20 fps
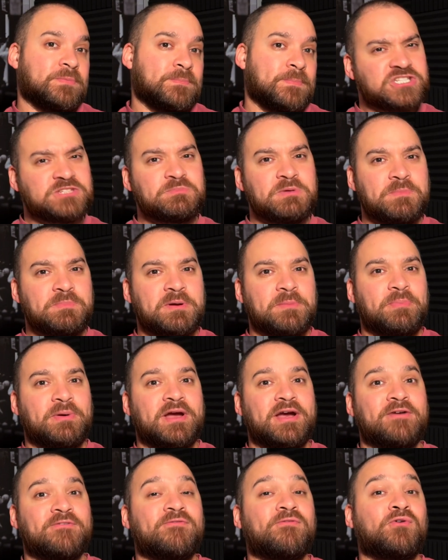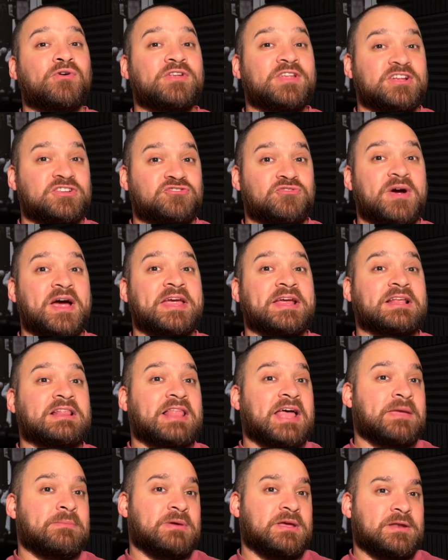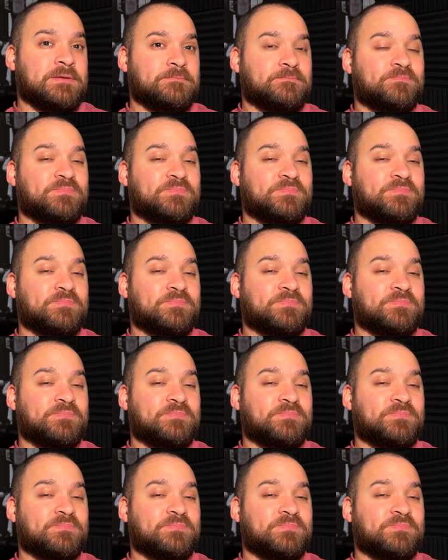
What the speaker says: Just be prepared for the dry climate.